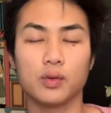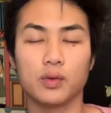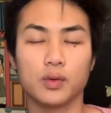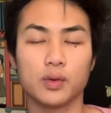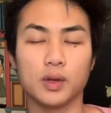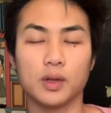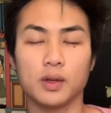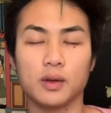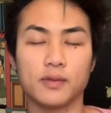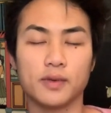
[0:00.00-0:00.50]

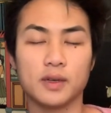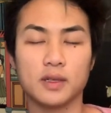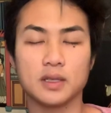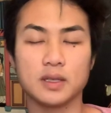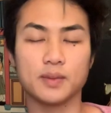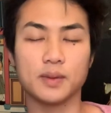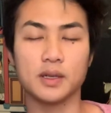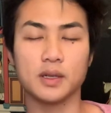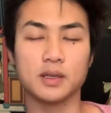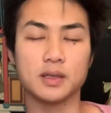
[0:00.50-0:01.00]
Universe,
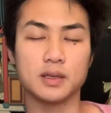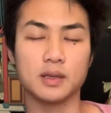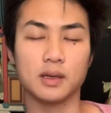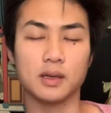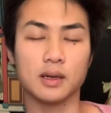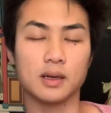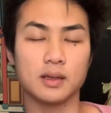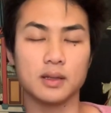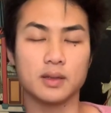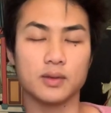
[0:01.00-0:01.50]
spirits, and
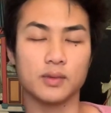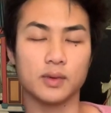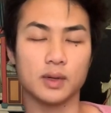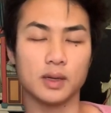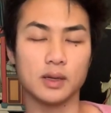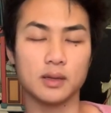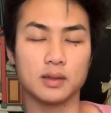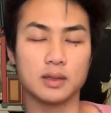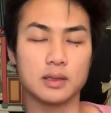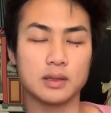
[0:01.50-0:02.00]
guides. What
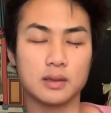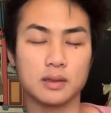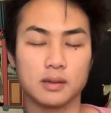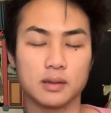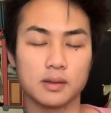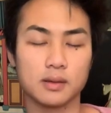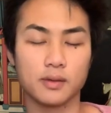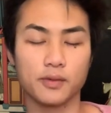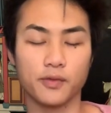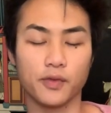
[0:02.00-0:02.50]
else
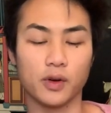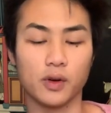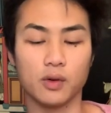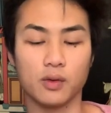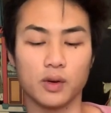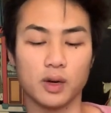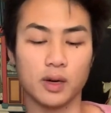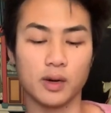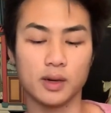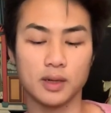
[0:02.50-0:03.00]
for
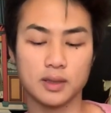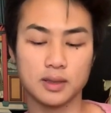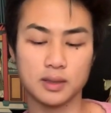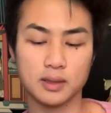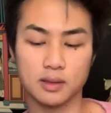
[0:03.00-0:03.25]
Aquarius?